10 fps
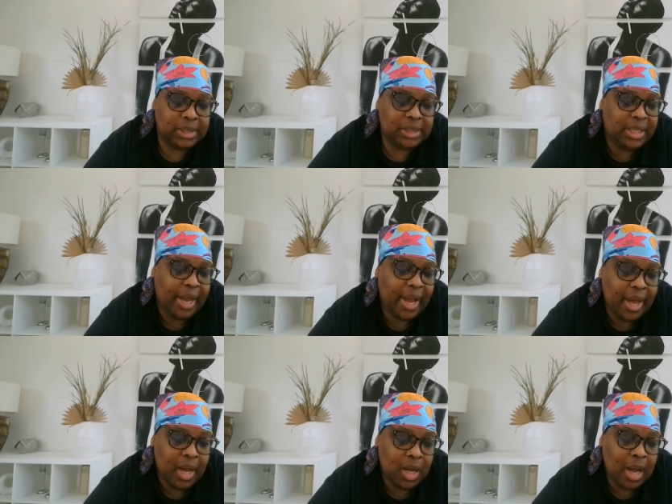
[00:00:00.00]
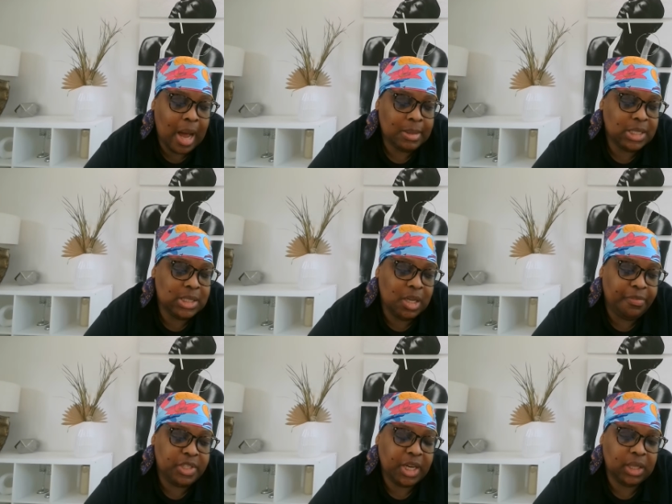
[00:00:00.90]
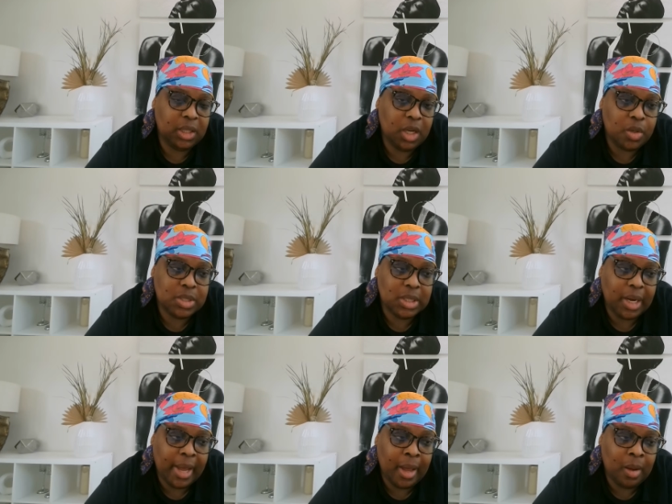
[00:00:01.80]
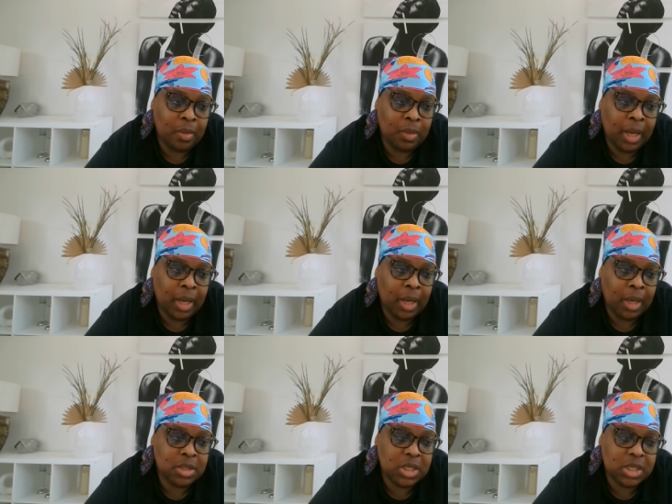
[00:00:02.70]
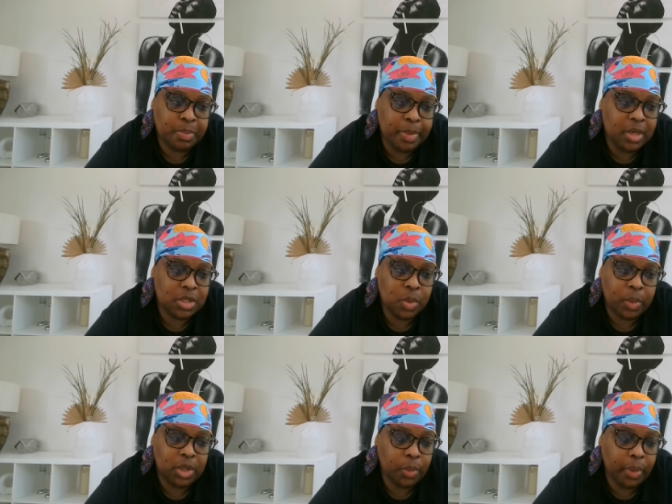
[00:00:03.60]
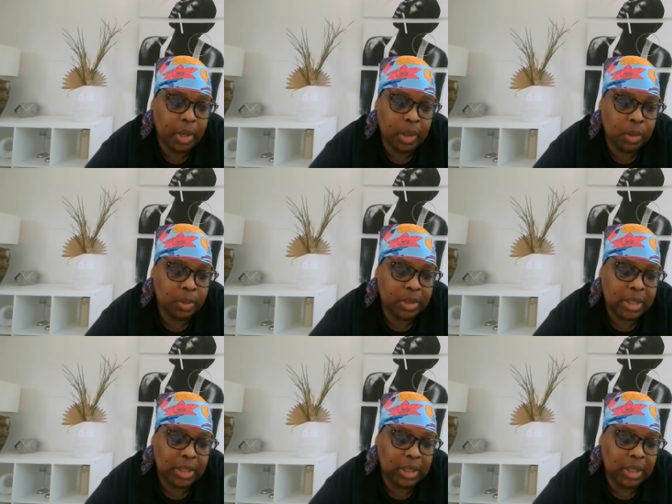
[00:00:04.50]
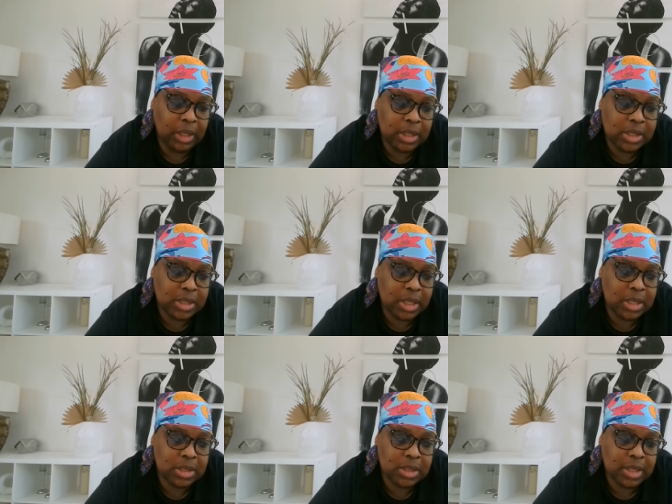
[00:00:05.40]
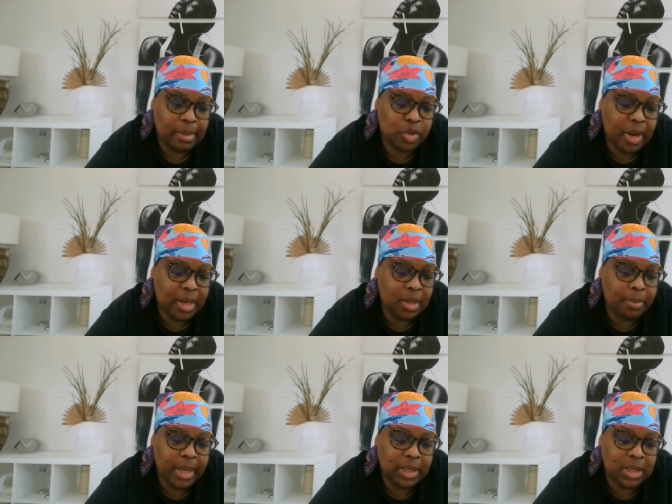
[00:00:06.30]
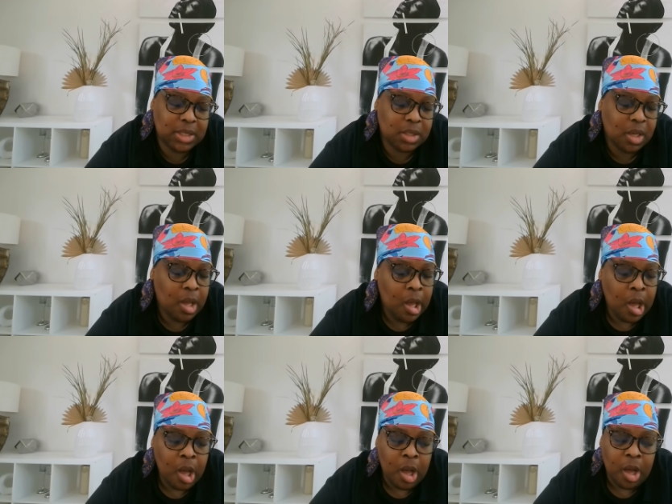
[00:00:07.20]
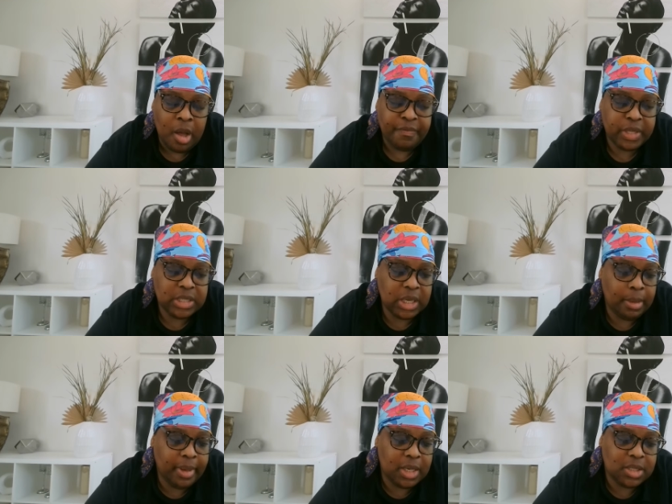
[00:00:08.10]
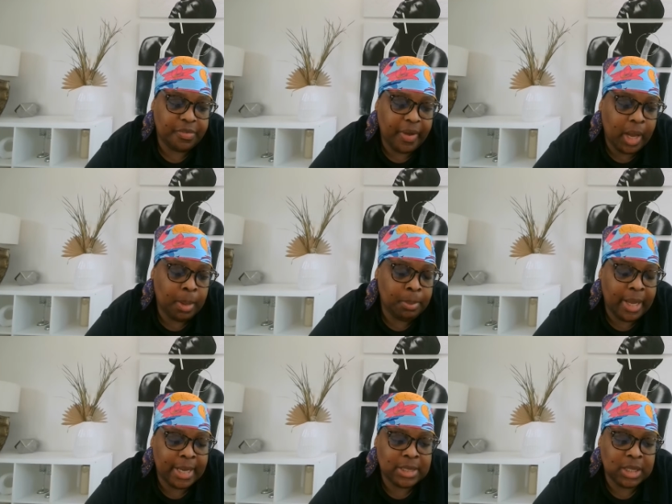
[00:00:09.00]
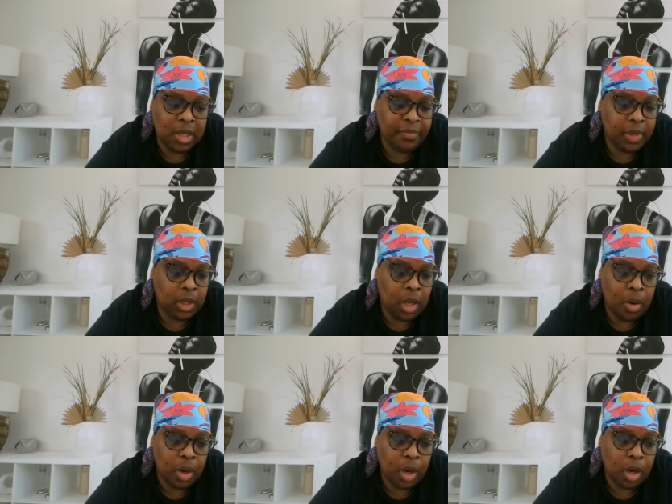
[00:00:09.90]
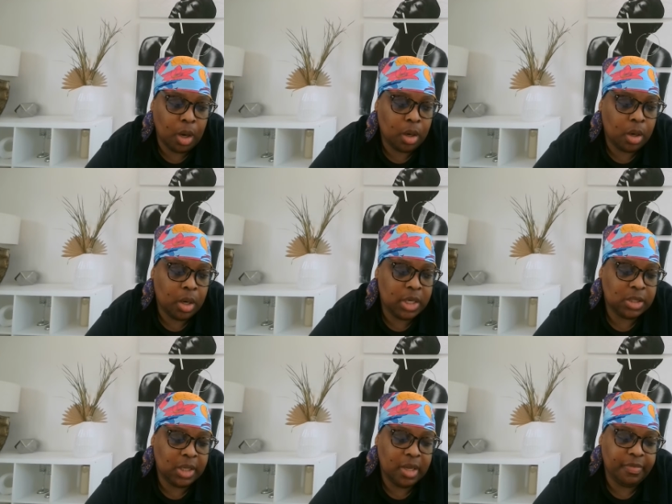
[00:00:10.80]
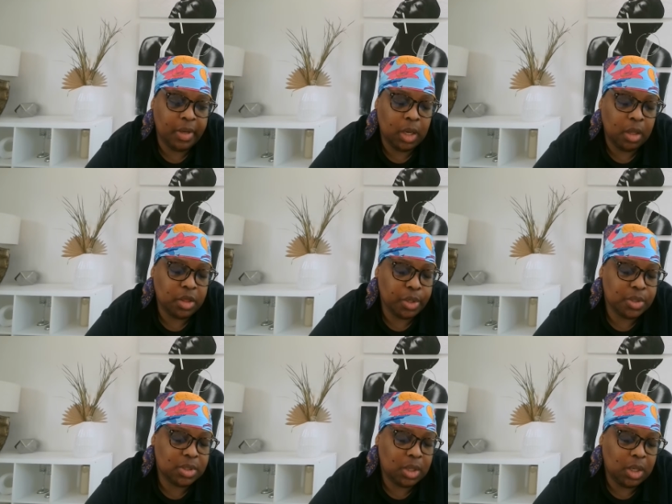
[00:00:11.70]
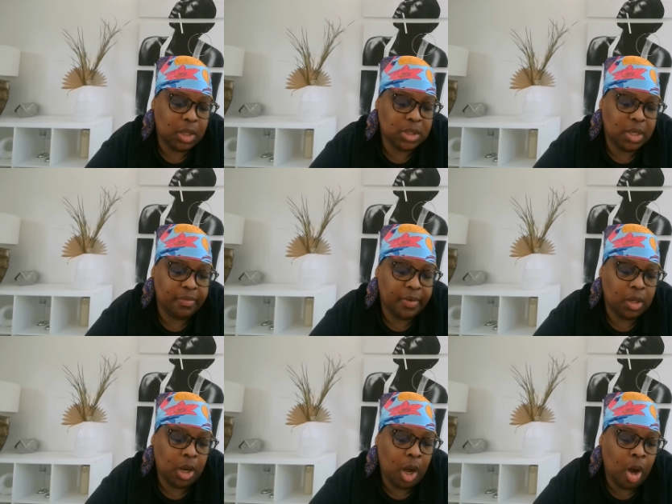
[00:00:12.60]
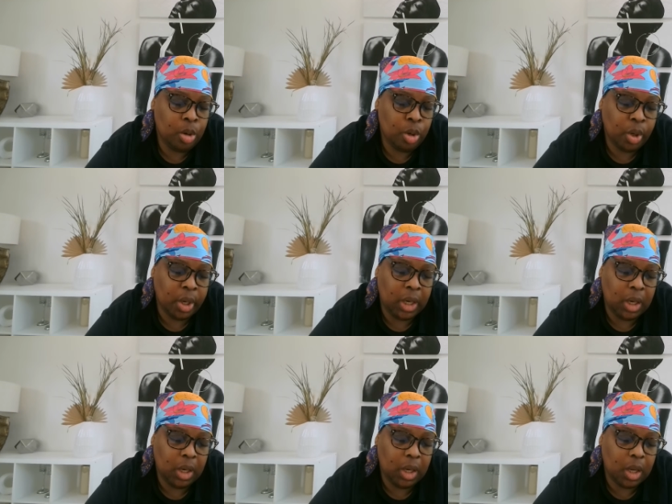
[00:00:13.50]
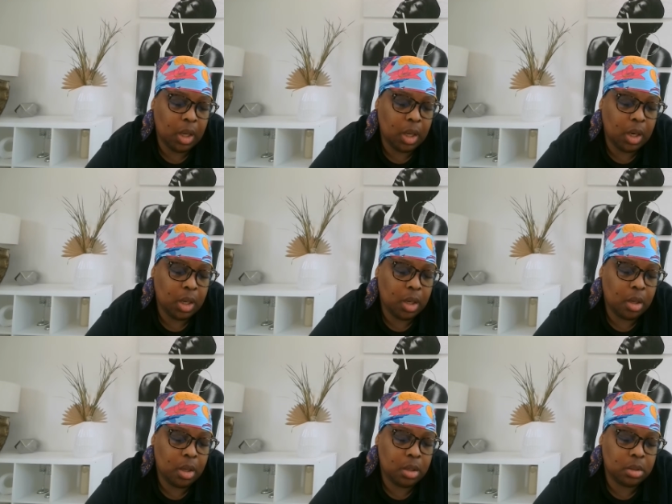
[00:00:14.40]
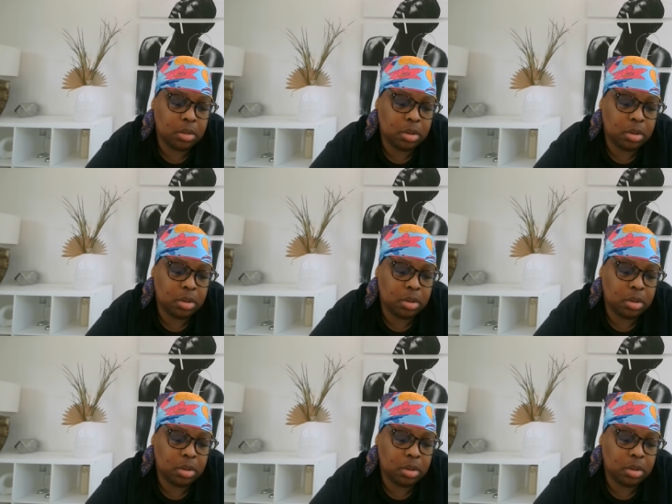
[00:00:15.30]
yeah, I just need for Jaylan to go sit down and just be the 23 year old that he is and stop trying to make this 15 minutes of fame last even longer. It's giving thirsty, it's giving hungry and uh,